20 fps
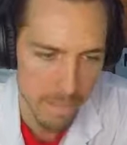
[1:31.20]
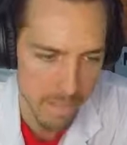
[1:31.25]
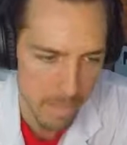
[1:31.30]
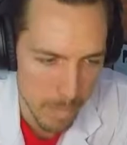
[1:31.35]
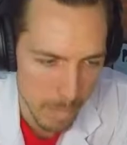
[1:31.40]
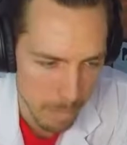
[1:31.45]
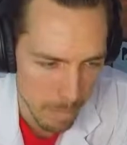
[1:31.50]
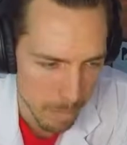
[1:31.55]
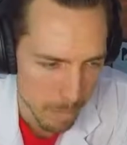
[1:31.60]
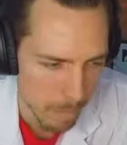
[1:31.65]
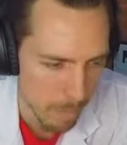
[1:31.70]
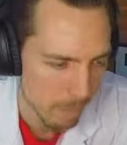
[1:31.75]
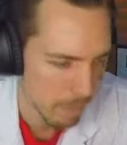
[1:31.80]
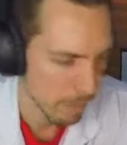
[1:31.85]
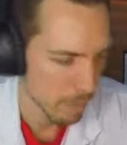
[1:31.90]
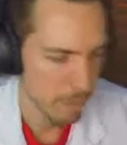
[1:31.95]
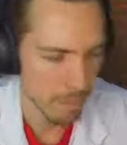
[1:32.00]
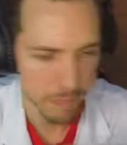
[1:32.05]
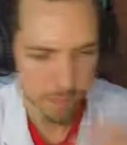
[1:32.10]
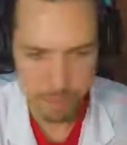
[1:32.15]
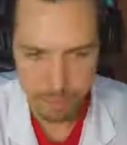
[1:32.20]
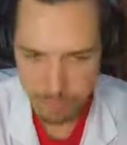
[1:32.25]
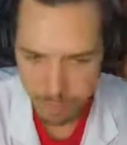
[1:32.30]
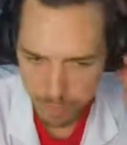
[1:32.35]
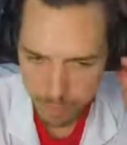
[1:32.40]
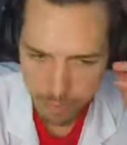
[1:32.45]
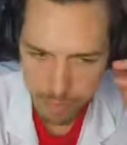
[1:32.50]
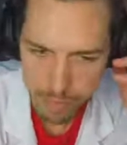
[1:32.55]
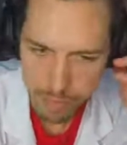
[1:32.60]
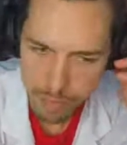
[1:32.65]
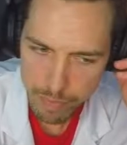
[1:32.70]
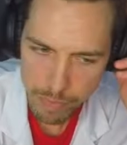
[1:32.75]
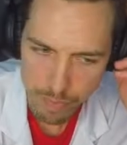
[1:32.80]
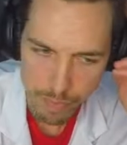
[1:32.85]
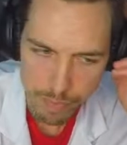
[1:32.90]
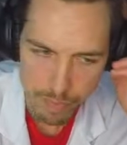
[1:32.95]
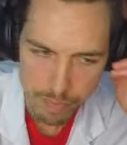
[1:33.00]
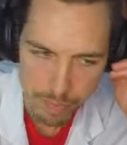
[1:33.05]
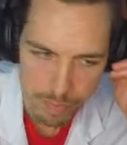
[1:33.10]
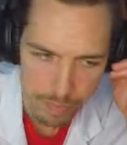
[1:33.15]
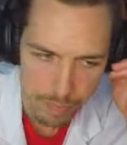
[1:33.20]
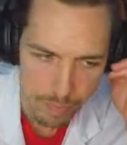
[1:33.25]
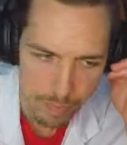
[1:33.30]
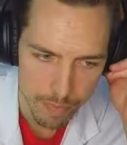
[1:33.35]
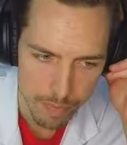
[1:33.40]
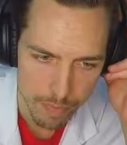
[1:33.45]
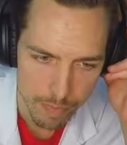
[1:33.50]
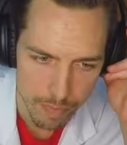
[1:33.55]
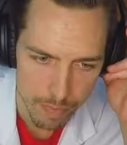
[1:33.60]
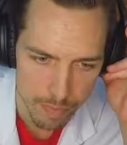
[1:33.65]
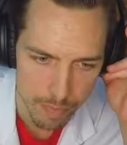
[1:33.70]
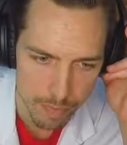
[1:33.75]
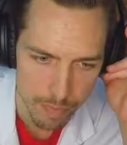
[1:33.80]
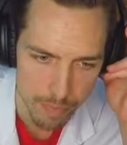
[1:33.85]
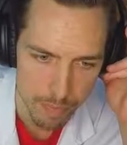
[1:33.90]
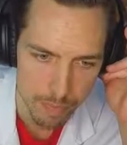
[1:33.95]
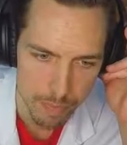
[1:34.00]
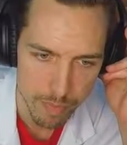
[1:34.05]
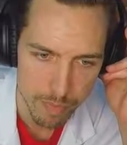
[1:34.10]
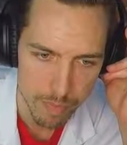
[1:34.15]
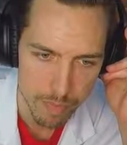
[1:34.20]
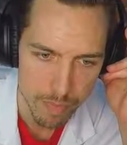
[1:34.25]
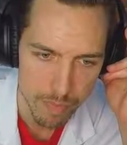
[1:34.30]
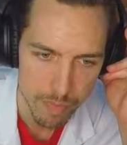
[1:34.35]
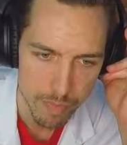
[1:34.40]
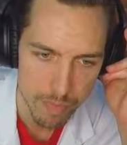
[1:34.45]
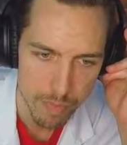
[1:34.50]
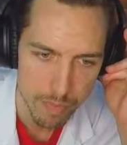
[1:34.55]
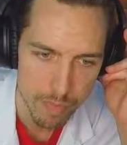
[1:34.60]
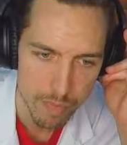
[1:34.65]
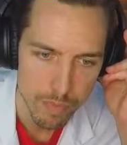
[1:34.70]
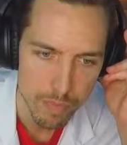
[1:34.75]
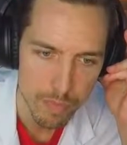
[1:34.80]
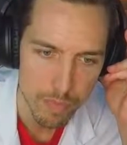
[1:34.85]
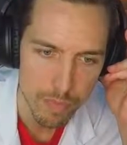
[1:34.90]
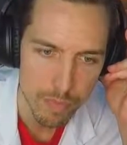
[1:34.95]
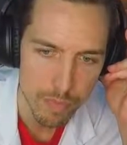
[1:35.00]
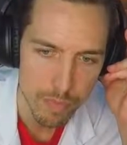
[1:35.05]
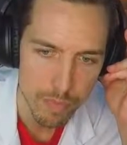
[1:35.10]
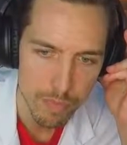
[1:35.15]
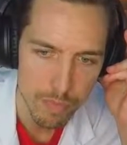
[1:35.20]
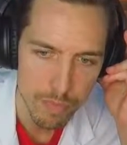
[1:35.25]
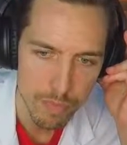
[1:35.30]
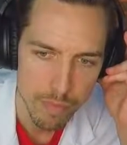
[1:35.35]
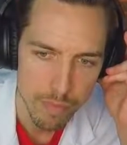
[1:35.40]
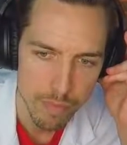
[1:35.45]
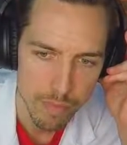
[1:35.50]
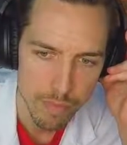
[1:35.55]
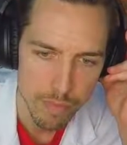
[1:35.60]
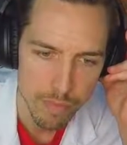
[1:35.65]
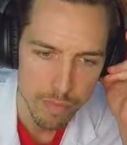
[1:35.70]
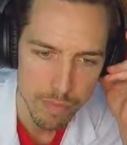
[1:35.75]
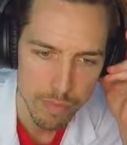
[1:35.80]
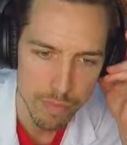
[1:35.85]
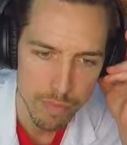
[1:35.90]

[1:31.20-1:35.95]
Nobody speaks.